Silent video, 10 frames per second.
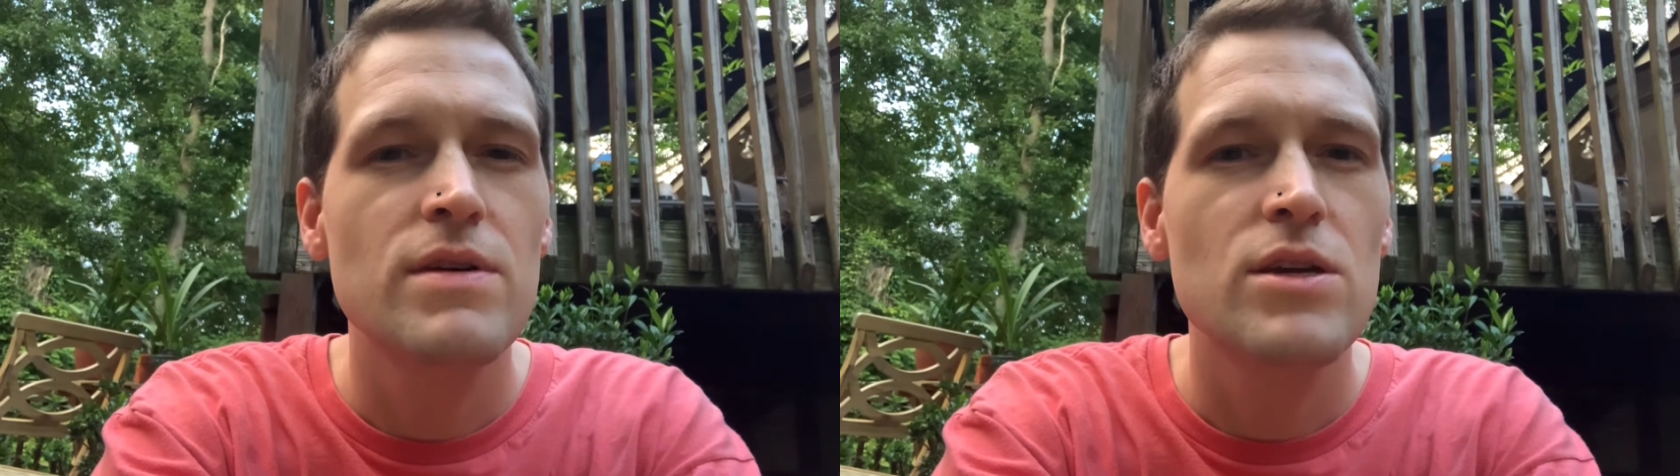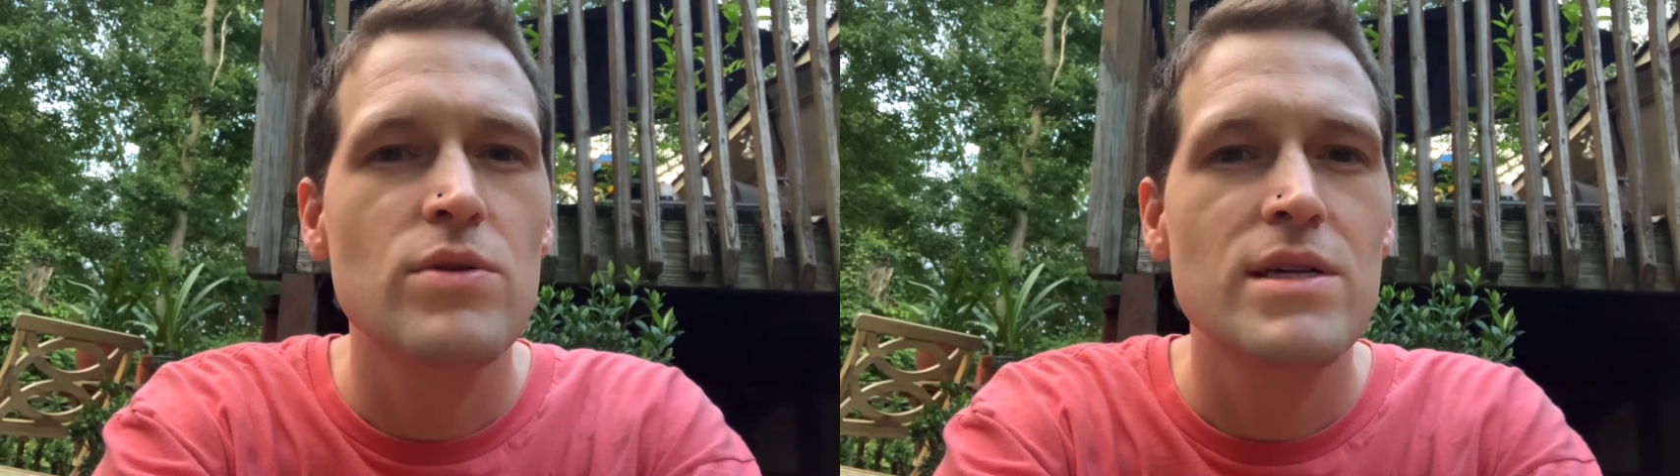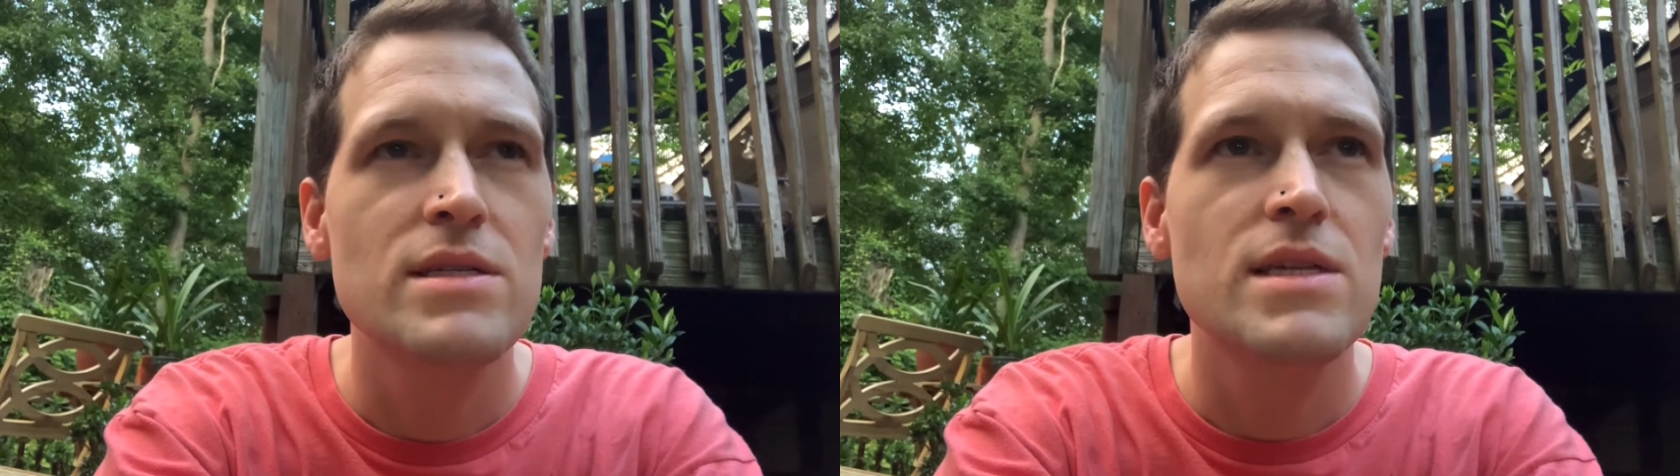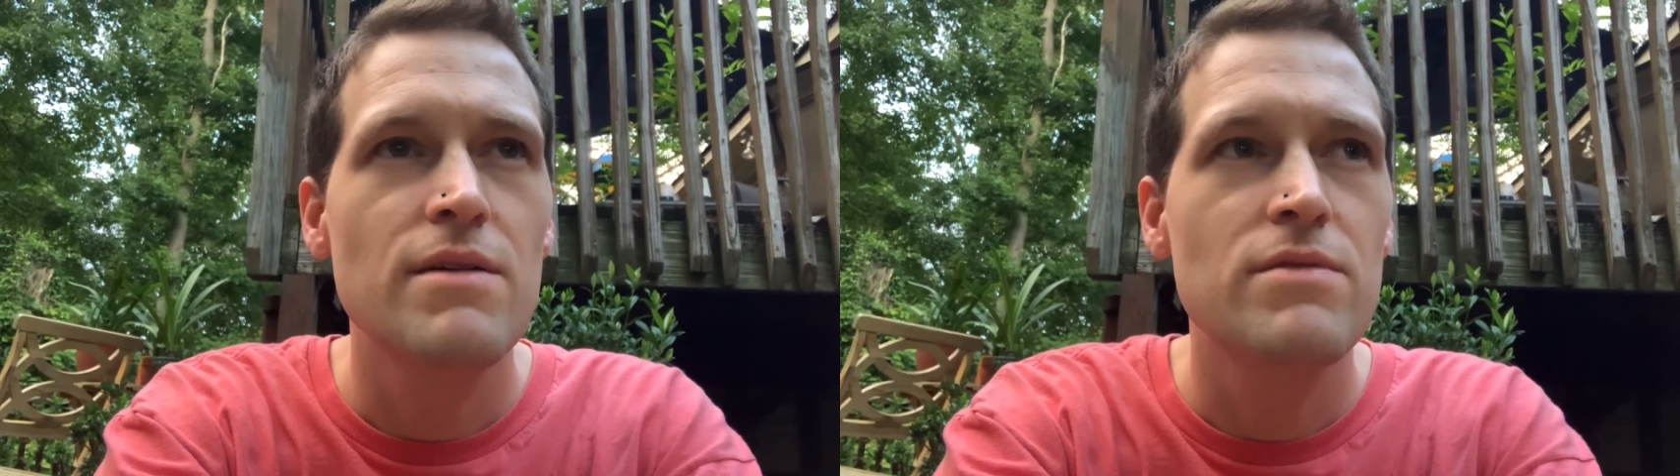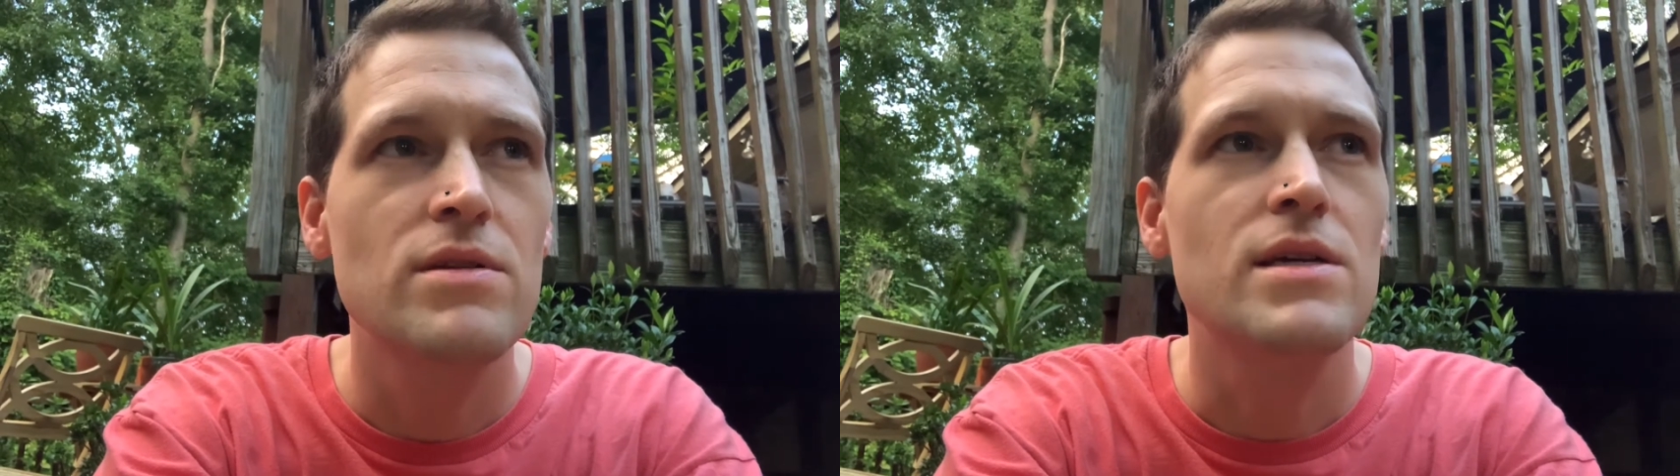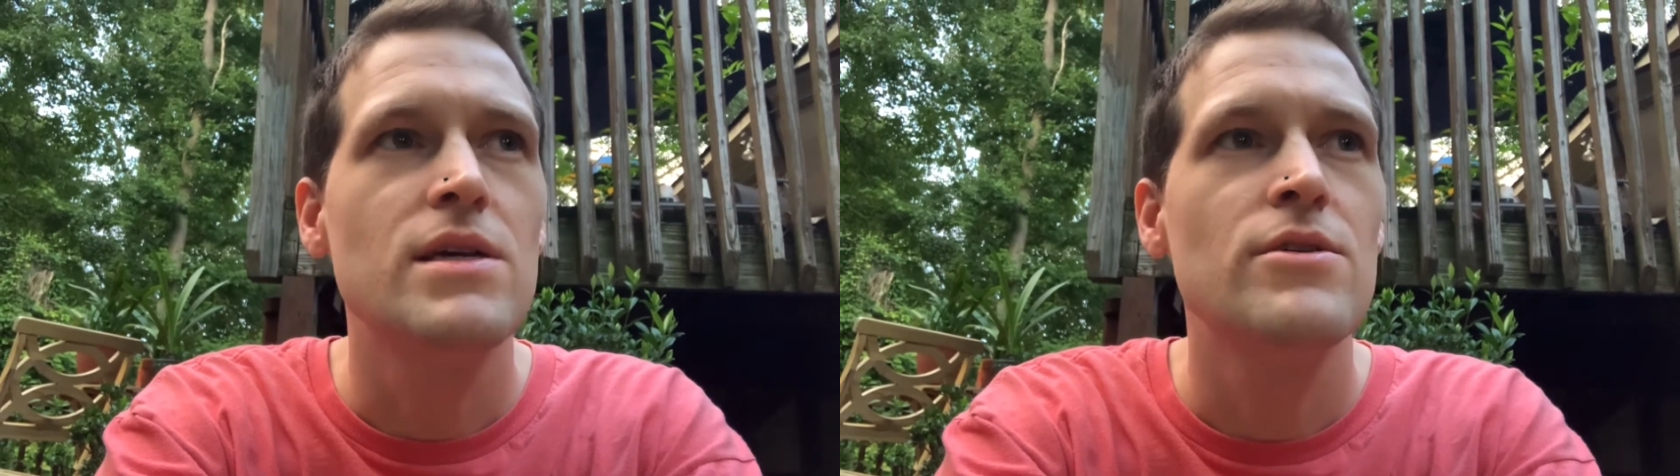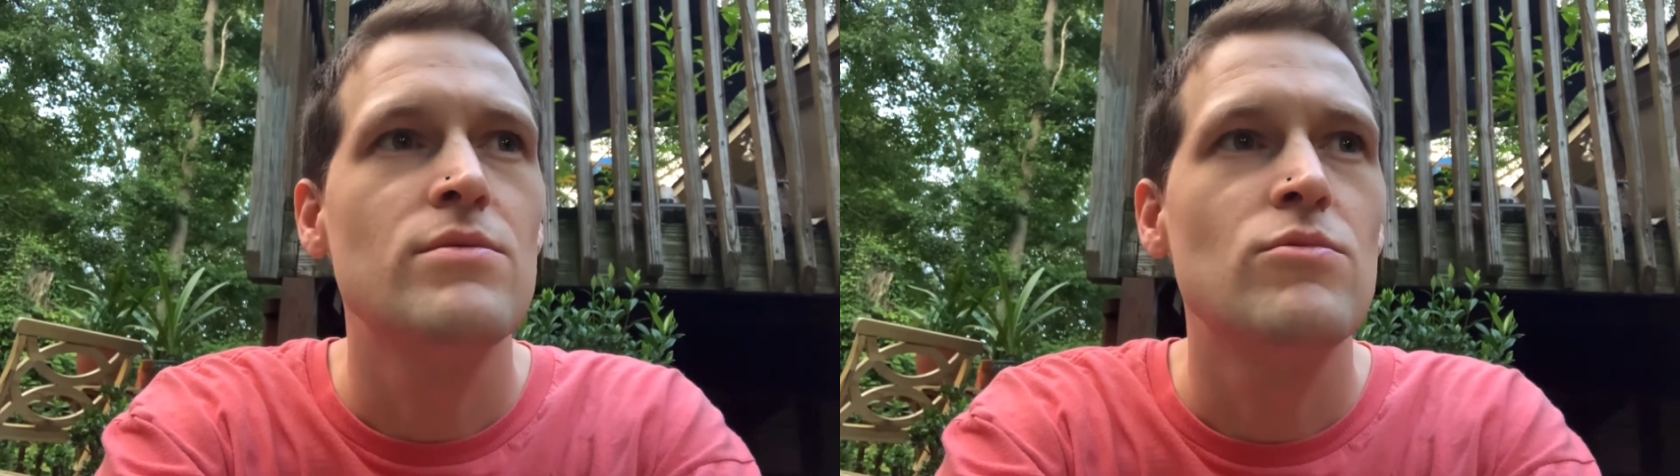video is definitely geared